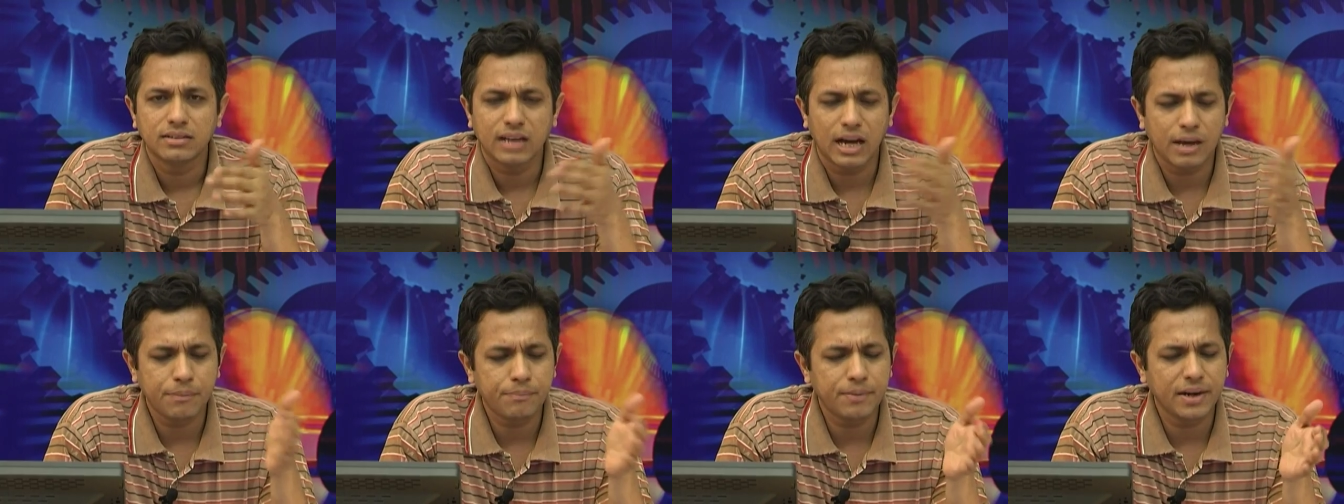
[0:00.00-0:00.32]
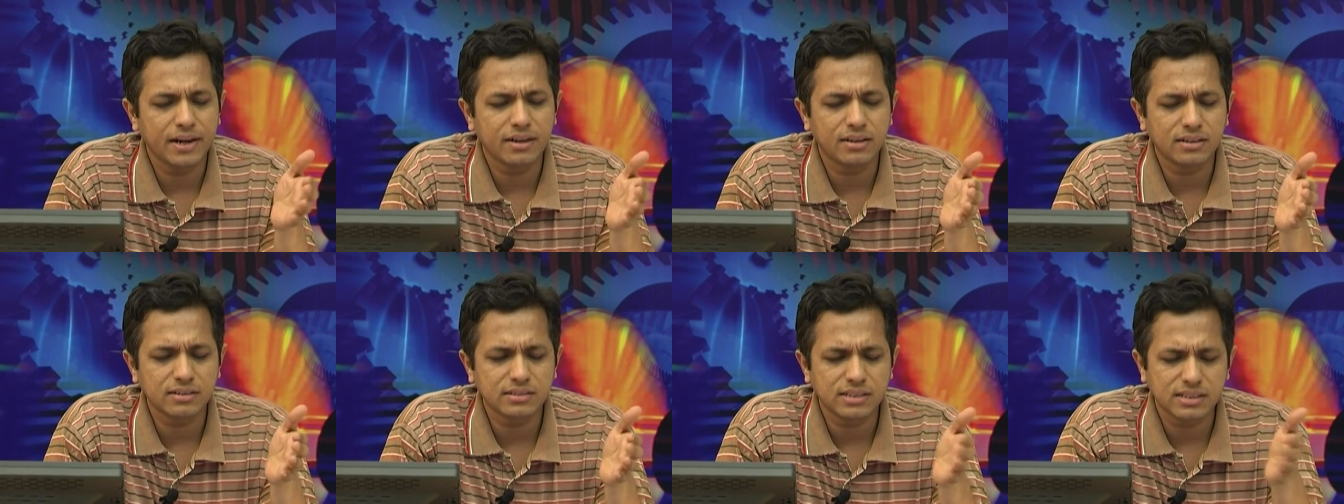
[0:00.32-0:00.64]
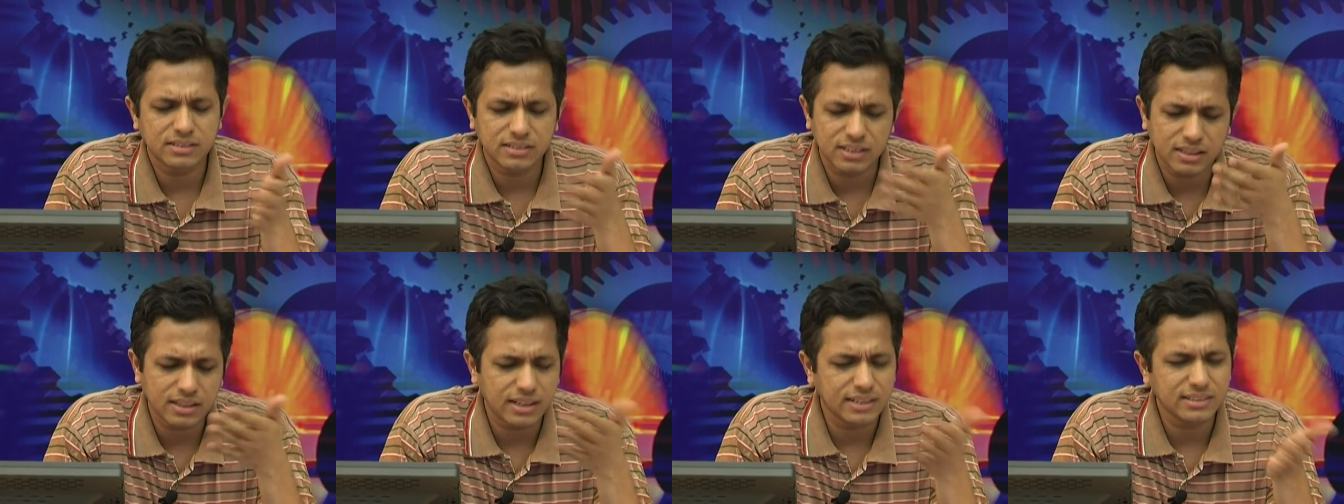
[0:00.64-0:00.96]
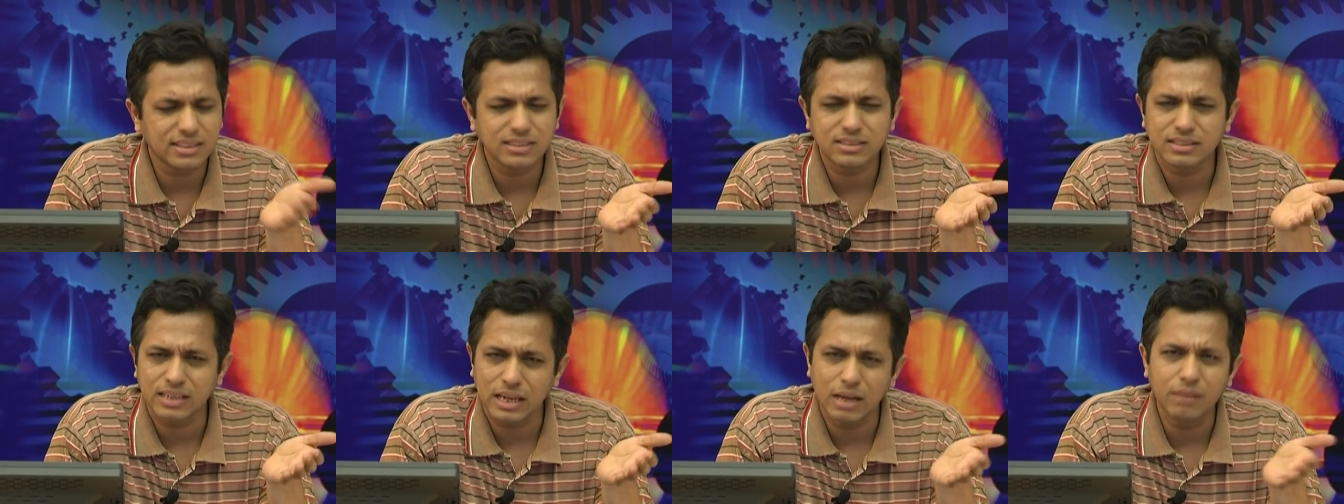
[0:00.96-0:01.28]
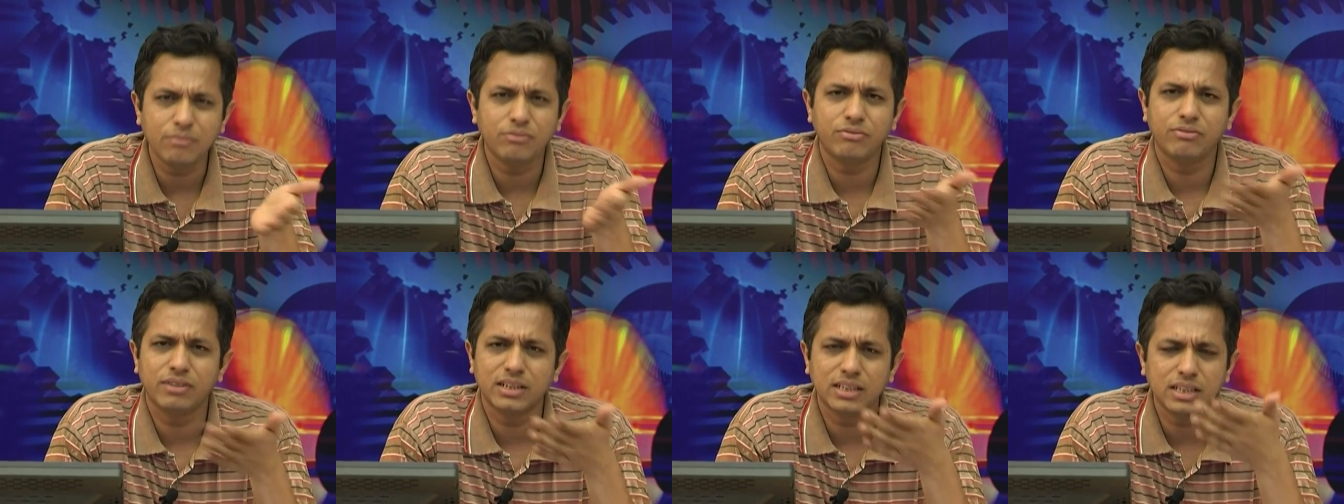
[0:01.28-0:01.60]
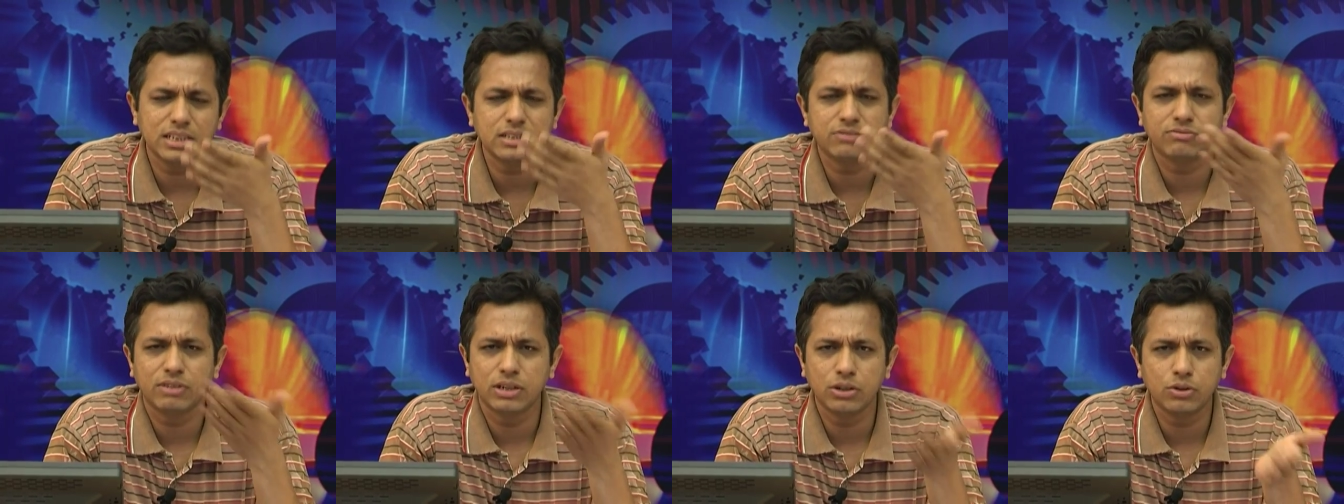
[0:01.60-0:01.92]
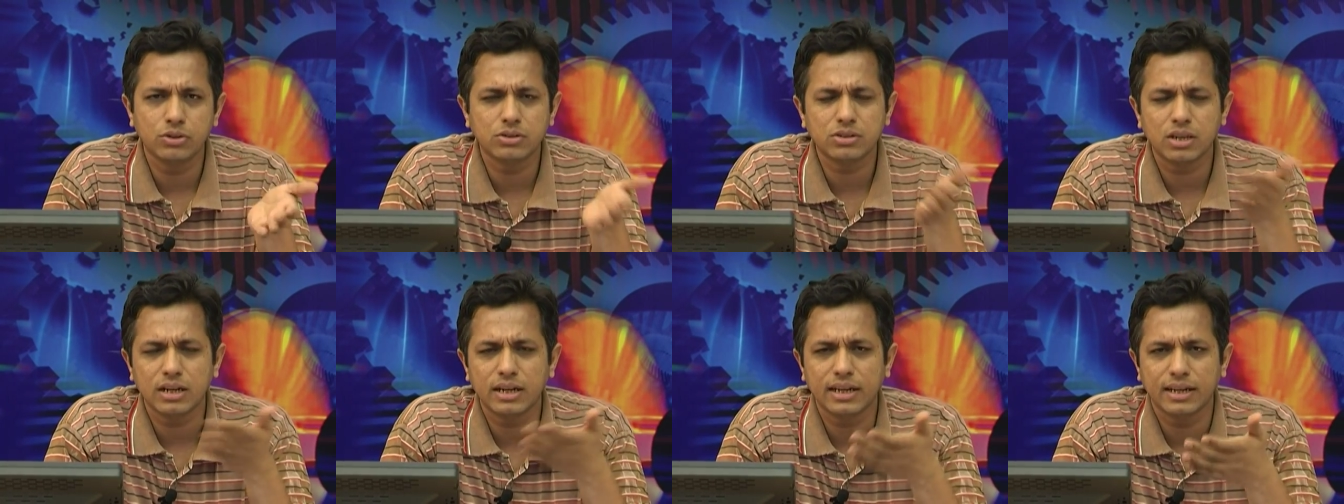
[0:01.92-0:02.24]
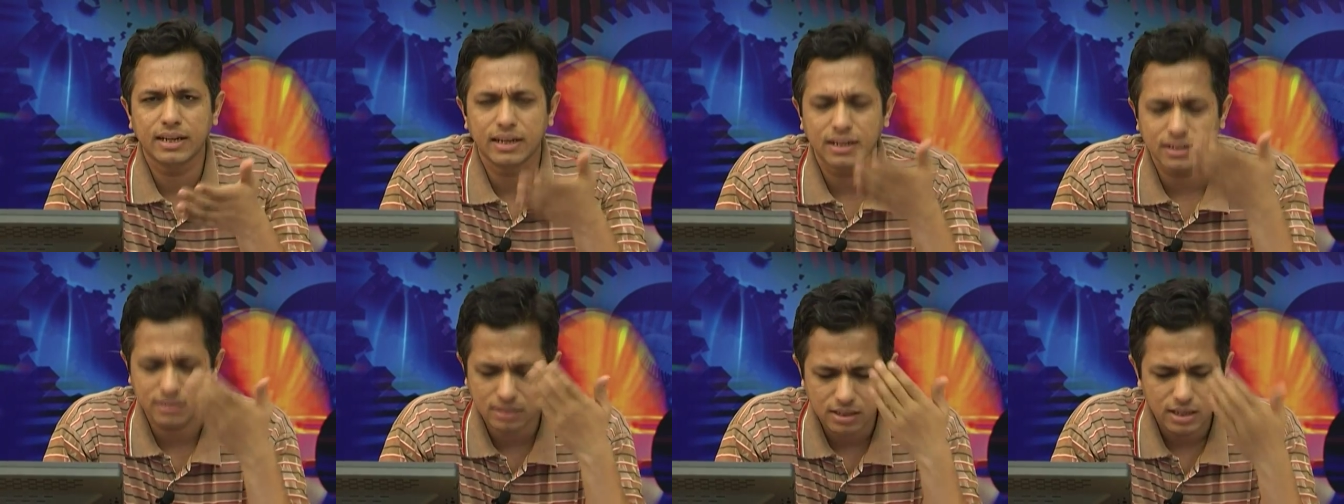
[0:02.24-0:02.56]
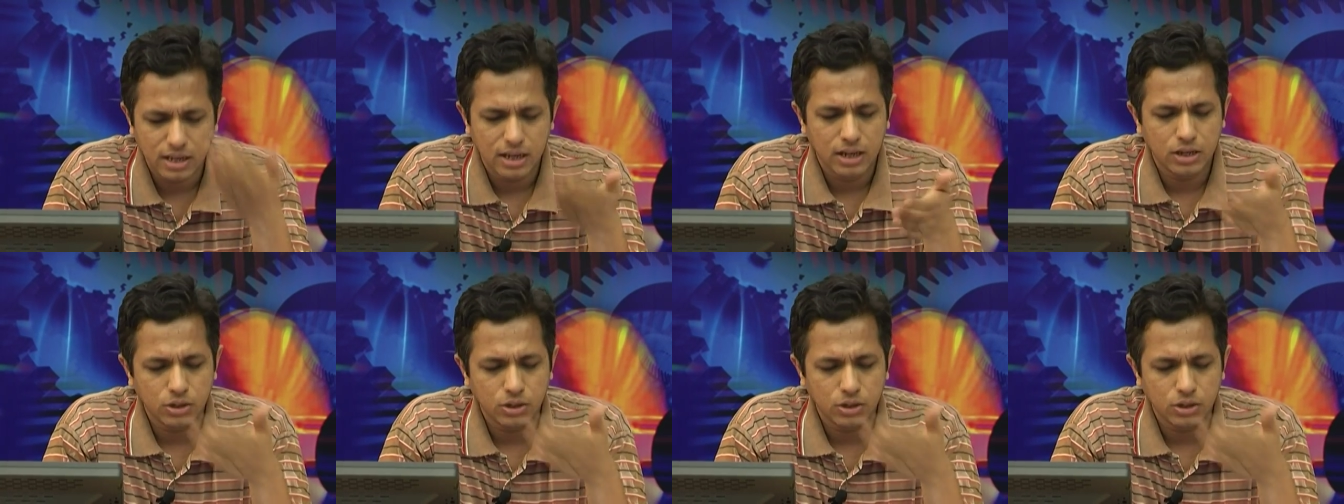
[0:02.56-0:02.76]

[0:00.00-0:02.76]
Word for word: the IP address etc. is the same whether it is Windows or Linux,